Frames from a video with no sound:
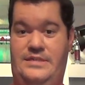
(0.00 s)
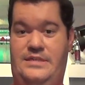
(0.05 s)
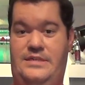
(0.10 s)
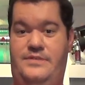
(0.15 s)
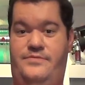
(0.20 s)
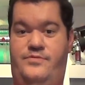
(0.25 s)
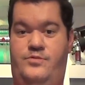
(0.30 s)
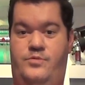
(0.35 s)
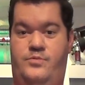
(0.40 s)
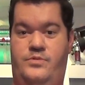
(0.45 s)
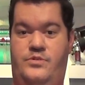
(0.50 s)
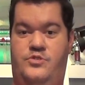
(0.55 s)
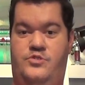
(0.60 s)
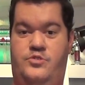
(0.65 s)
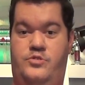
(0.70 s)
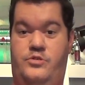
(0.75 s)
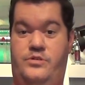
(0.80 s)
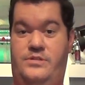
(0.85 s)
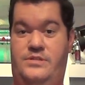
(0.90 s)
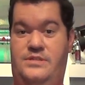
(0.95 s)
If you
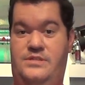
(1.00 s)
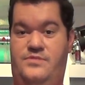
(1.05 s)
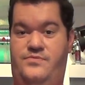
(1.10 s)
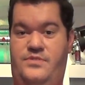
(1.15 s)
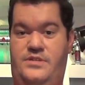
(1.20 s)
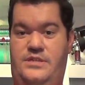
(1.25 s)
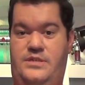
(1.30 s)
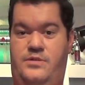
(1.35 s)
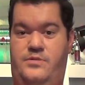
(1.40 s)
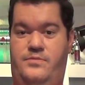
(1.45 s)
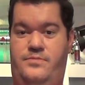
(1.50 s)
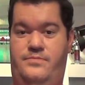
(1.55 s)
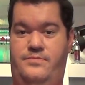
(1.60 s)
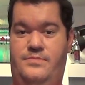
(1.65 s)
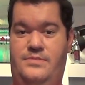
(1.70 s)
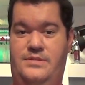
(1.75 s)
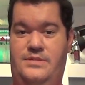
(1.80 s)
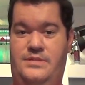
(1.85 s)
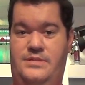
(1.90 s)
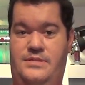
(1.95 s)
enjoyed this video,
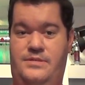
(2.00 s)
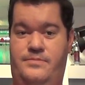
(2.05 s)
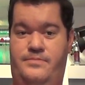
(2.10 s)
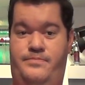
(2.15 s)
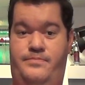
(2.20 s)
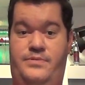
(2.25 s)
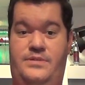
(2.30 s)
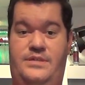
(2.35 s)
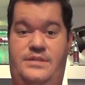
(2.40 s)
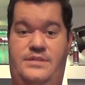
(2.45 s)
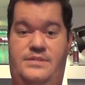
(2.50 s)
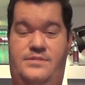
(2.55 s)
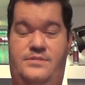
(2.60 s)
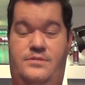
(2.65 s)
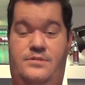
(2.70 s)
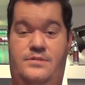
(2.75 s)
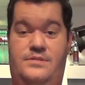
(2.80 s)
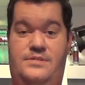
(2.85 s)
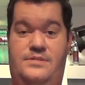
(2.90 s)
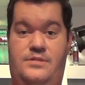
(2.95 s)
please
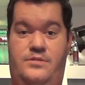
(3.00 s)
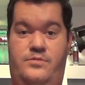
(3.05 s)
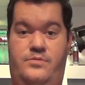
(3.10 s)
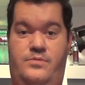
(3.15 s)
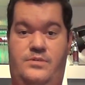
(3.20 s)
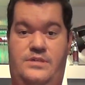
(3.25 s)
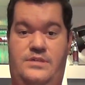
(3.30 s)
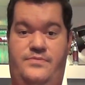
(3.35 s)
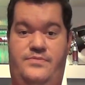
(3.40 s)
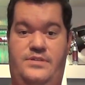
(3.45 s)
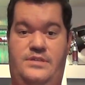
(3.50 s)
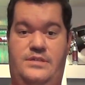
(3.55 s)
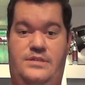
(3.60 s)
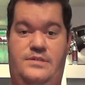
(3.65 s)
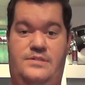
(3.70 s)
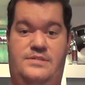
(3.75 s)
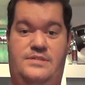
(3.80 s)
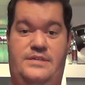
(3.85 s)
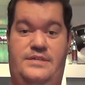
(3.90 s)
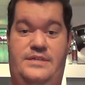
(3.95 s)
consider giving
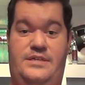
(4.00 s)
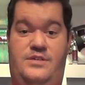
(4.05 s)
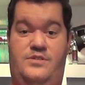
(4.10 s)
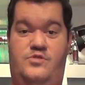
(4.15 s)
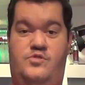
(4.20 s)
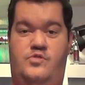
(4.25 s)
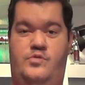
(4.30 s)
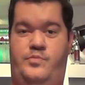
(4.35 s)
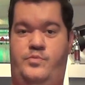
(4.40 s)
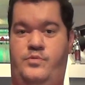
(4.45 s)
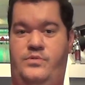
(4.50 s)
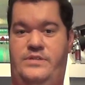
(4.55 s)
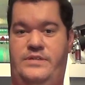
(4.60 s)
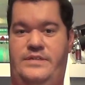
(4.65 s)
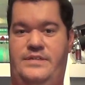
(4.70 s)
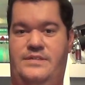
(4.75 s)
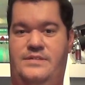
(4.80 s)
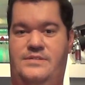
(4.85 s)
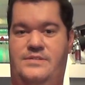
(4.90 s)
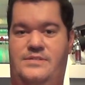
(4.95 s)
us a super
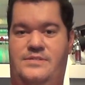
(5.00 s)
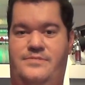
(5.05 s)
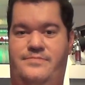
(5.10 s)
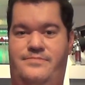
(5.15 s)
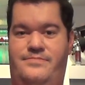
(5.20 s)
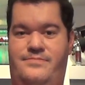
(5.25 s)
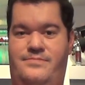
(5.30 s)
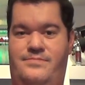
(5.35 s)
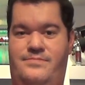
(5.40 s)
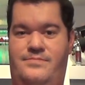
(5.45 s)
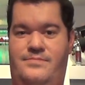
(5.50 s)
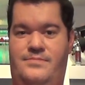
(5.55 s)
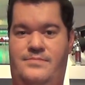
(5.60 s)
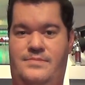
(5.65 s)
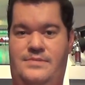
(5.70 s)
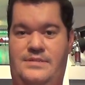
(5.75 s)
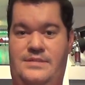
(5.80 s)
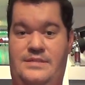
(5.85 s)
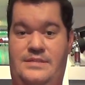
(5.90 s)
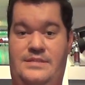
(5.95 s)
thanks.
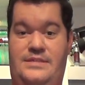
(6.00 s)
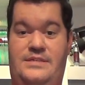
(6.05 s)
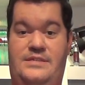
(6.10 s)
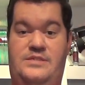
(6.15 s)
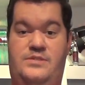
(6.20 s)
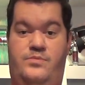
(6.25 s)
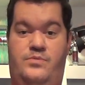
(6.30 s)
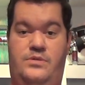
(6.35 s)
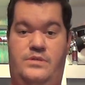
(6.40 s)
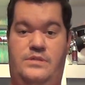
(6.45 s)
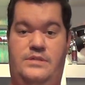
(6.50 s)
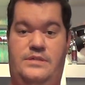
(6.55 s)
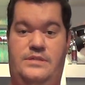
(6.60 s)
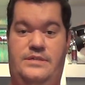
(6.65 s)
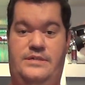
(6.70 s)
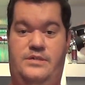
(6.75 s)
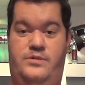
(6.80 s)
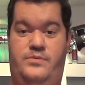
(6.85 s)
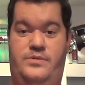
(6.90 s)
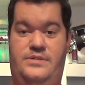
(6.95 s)
This will
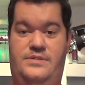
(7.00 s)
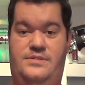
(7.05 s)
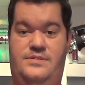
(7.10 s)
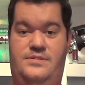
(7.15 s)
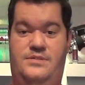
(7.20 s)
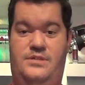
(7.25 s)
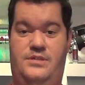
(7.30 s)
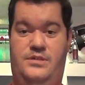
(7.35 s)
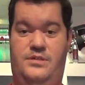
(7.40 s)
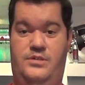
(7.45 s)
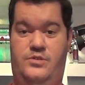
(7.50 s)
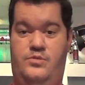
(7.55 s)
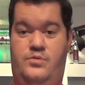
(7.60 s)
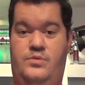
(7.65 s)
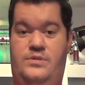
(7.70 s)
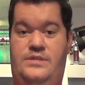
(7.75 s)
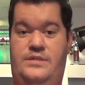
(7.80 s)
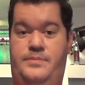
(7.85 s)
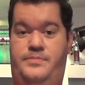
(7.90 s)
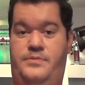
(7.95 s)
allow us
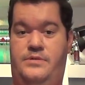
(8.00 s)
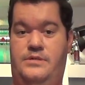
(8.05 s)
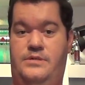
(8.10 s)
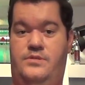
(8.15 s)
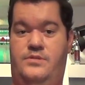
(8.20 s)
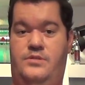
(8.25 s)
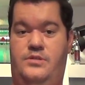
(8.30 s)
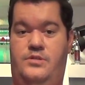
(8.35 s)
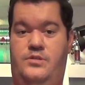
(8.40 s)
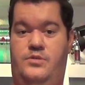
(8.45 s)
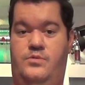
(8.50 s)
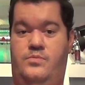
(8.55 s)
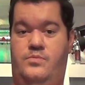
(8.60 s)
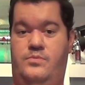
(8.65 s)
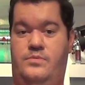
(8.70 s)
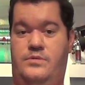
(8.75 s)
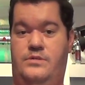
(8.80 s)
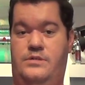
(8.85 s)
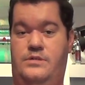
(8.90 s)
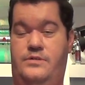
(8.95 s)
to continue
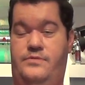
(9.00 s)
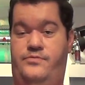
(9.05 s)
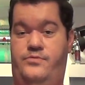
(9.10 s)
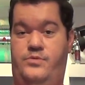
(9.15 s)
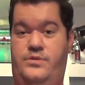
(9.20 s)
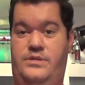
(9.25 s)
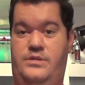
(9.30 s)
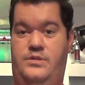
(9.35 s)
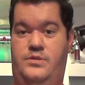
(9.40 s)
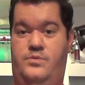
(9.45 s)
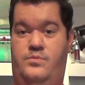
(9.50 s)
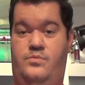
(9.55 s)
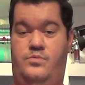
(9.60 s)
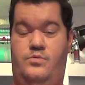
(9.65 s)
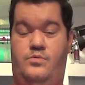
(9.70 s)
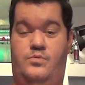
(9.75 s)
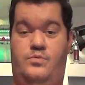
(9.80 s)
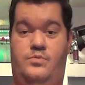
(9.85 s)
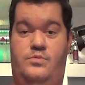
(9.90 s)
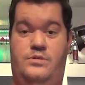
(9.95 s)
offering you
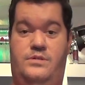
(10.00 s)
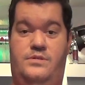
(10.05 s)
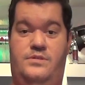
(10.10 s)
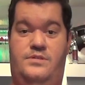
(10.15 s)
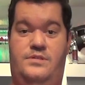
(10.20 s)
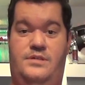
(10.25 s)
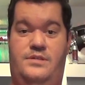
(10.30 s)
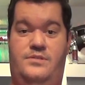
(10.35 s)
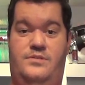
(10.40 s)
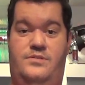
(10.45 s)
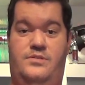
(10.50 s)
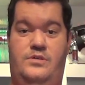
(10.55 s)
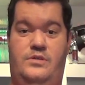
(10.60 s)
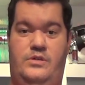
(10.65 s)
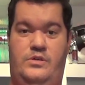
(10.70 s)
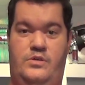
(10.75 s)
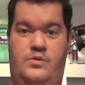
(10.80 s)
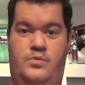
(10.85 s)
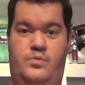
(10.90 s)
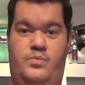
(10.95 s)
new content
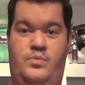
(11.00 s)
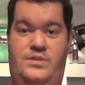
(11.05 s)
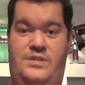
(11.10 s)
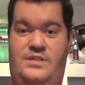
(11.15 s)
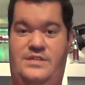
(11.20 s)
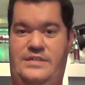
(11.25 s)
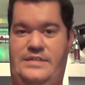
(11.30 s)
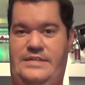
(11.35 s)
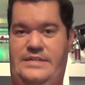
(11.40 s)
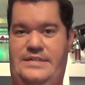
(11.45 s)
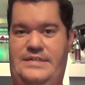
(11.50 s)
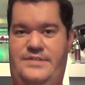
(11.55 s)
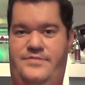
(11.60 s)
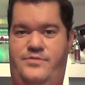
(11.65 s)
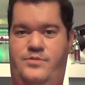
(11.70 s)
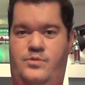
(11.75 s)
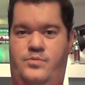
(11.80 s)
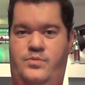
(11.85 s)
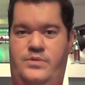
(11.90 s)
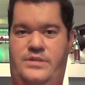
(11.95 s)
week
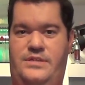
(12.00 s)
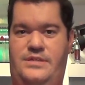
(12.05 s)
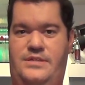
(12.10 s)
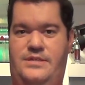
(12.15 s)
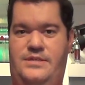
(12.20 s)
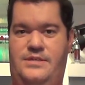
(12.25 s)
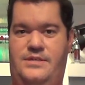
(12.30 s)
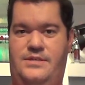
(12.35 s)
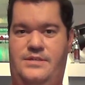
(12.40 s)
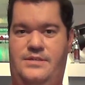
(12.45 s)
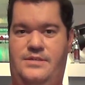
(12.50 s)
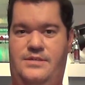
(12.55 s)
after week.